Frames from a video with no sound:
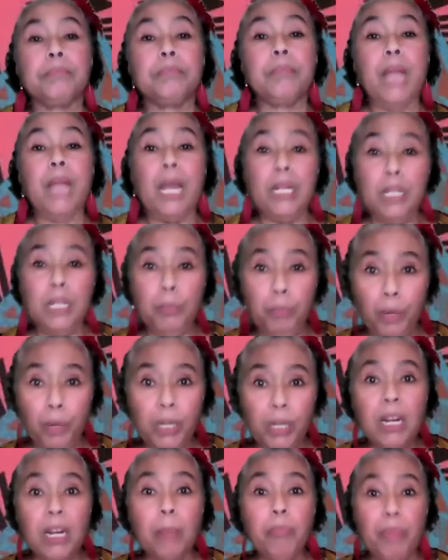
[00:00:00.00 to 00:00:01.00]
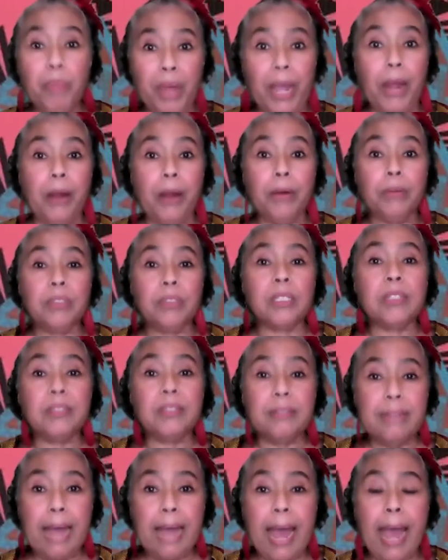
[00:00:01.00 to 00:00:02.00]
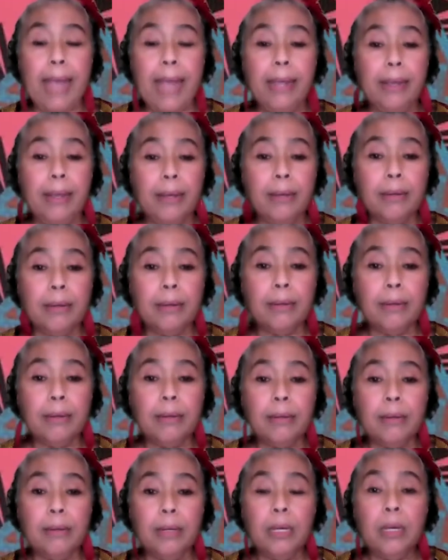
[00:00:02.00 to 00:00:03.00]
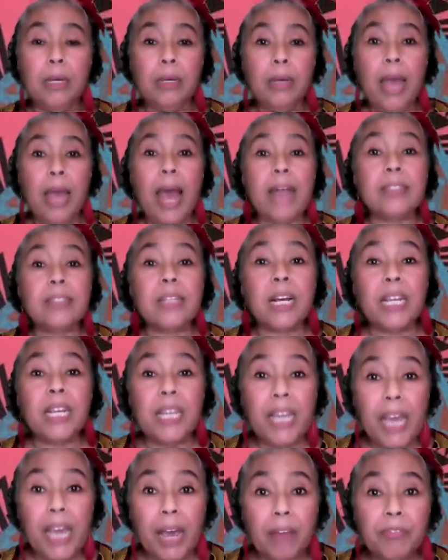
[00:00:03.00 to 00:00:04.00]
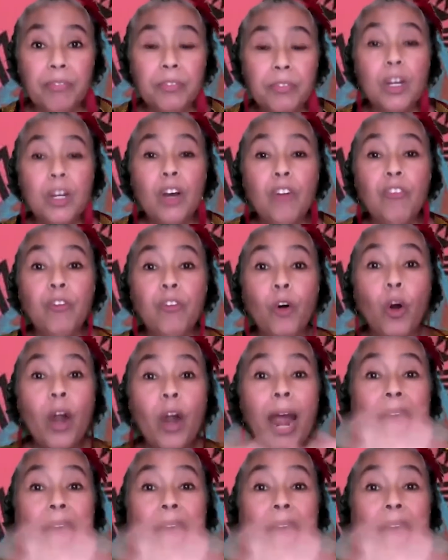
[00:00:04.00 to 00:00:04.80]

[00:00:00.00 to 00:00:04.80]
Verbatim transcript: And he put it up there to stay as a gift for